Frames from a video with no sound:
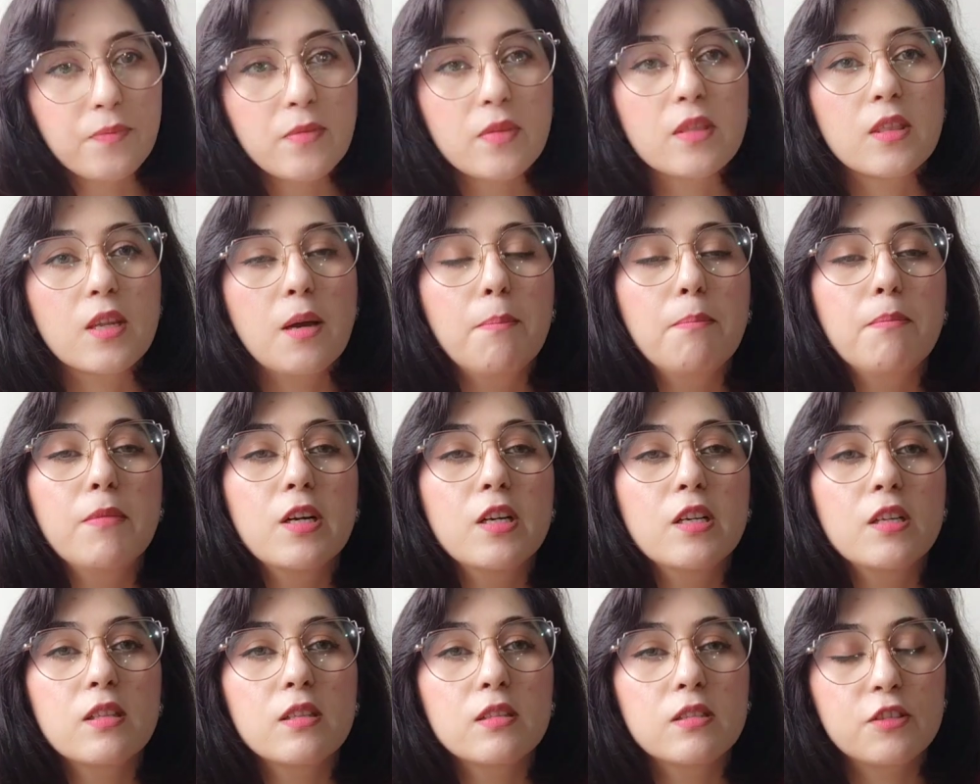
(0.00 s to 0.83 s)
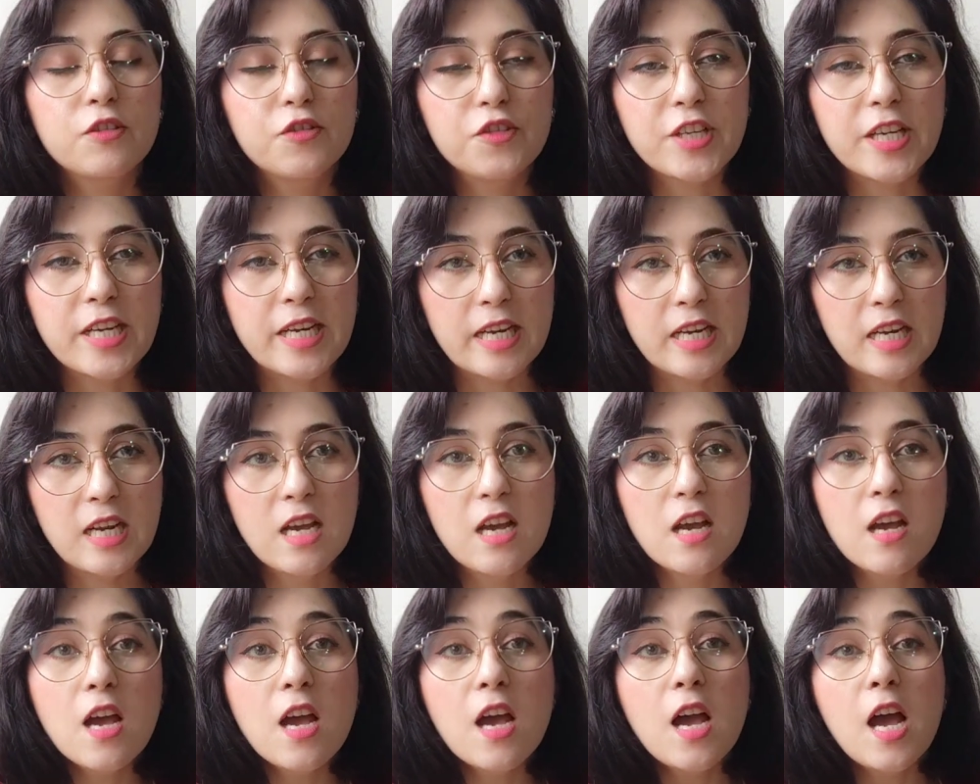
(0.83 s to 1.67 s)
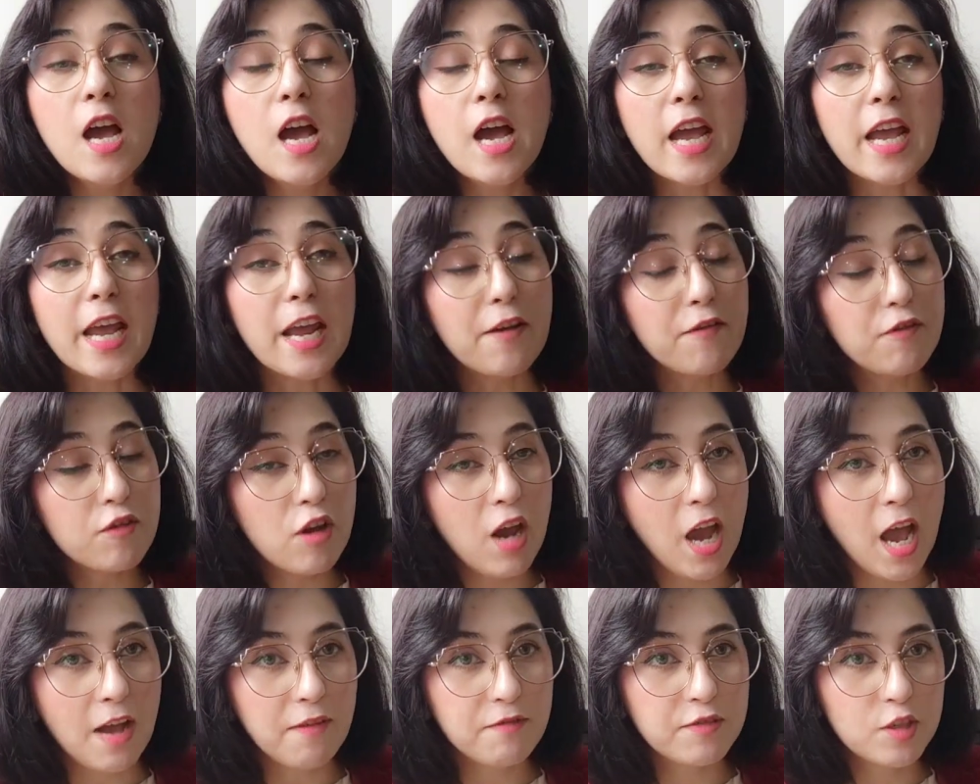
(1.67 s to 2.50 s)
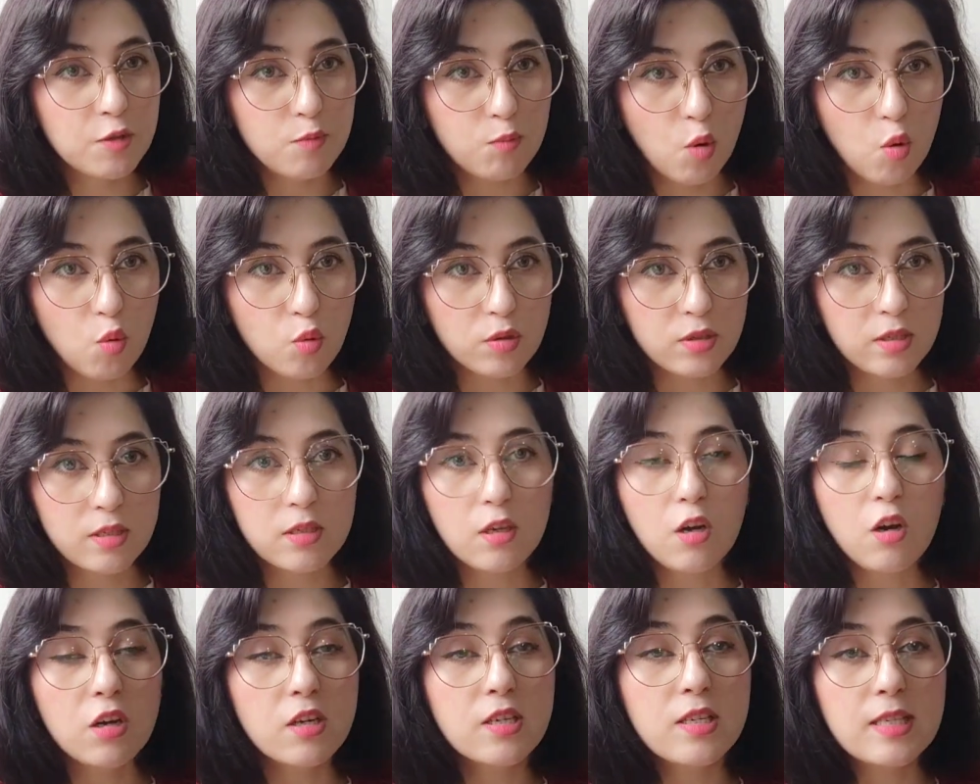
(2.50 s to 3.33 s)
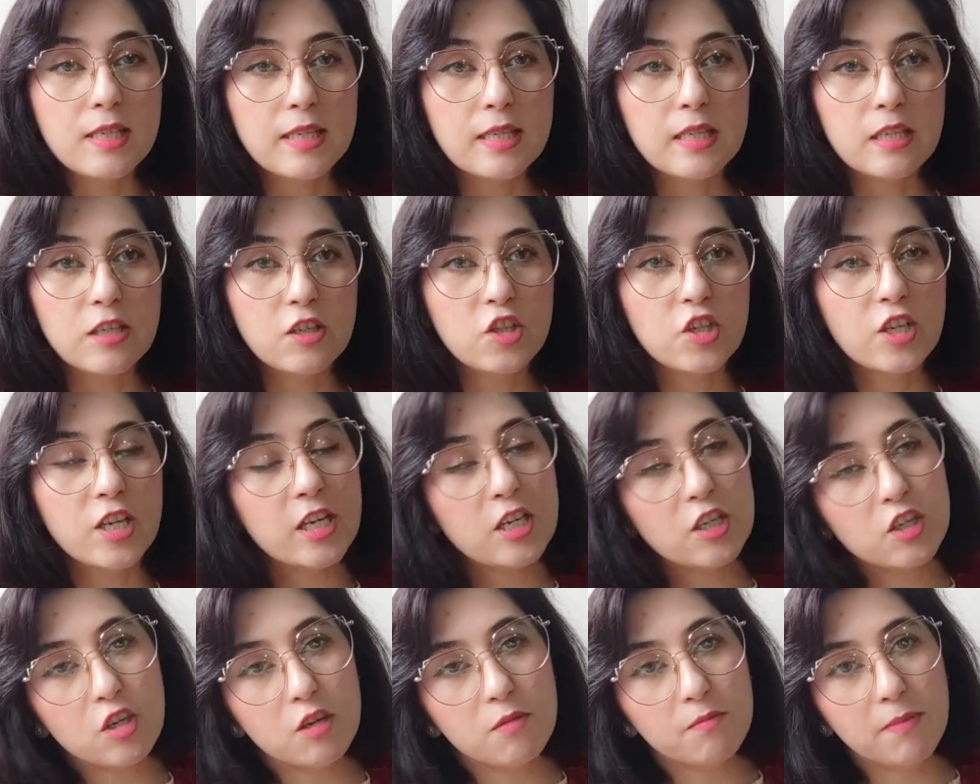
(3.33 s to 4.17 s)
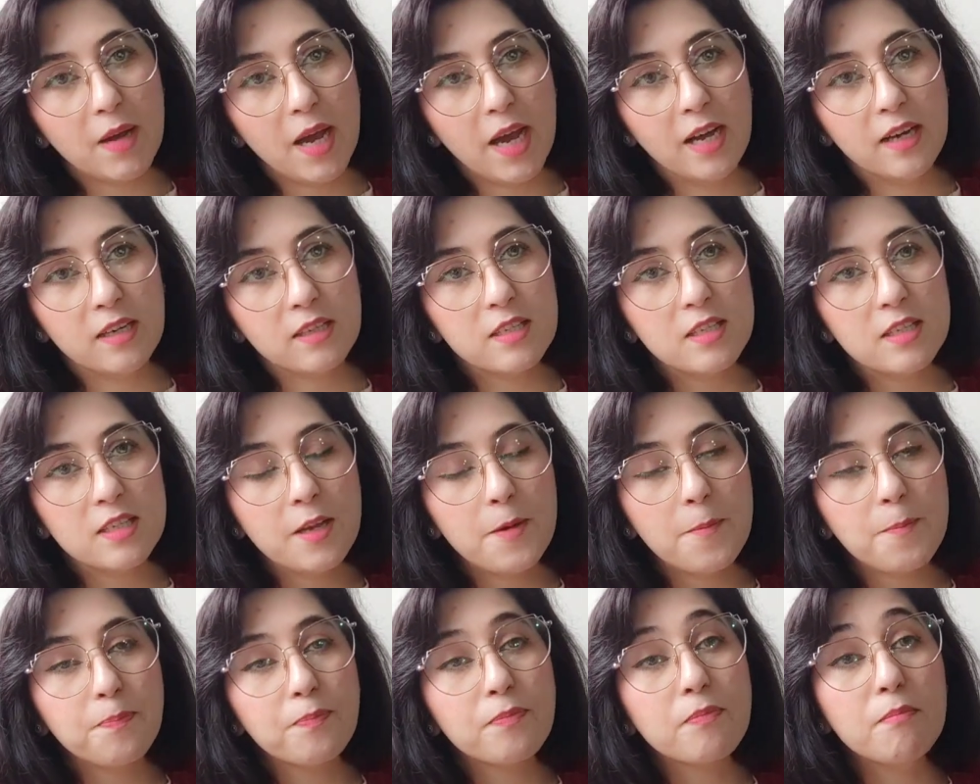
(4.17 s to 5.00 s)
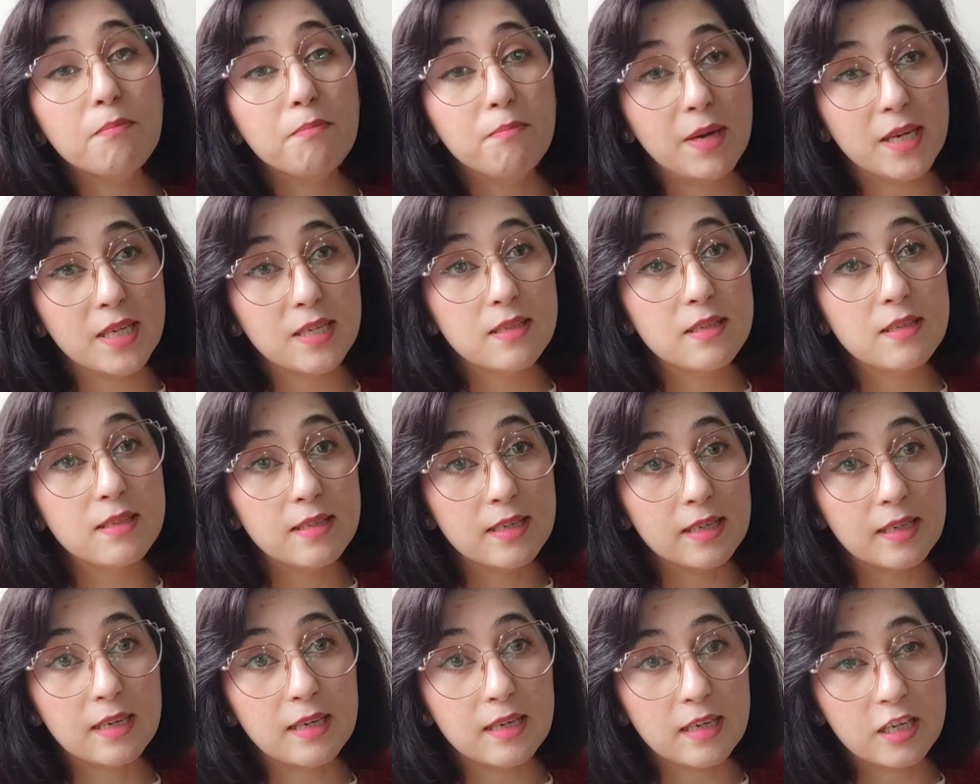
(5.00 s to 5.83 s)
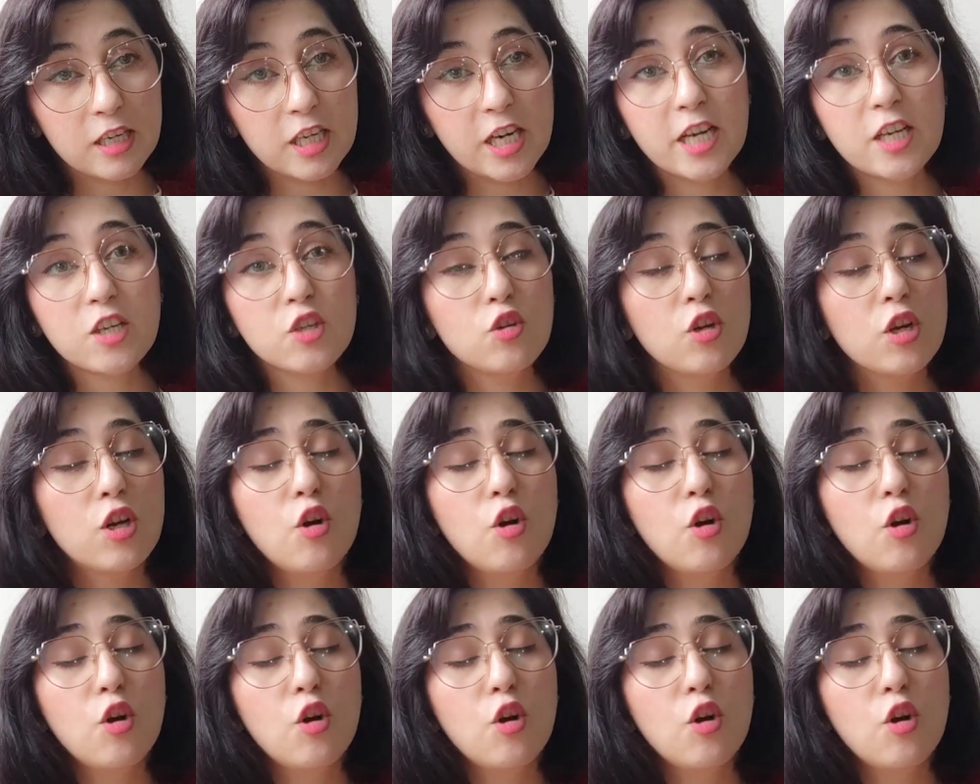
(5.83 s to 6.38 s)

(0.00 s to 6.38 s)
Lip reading: Number 3, if you have smokes or cigarettes in your bags, must declare, and